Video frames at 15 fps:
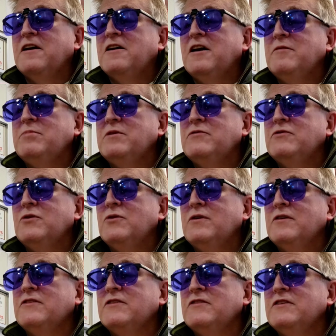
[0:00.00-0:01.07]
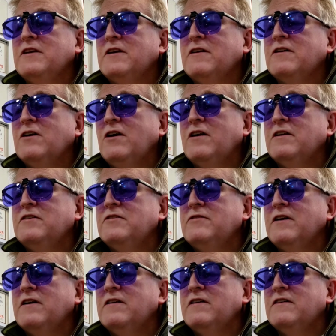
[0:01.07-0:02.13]
a couple of courses at our College of
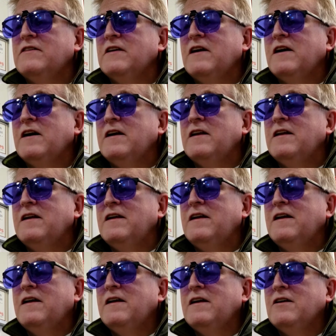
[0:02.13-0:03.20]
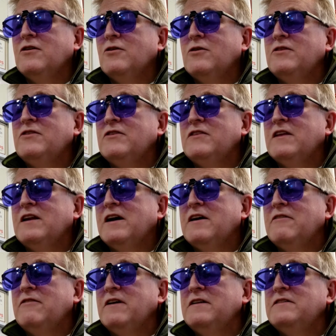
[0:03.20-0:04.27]
Art and Design, courses that I
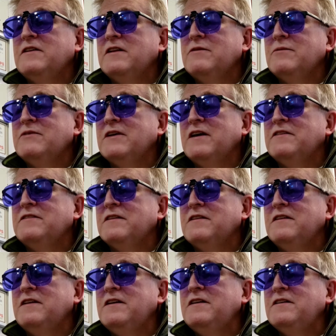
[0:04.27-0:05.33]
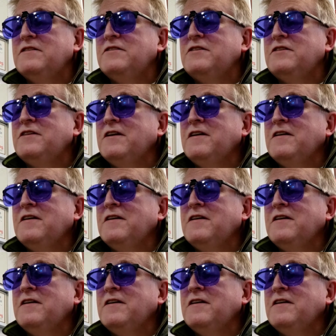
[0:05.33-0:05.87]
eventually was asked to teach,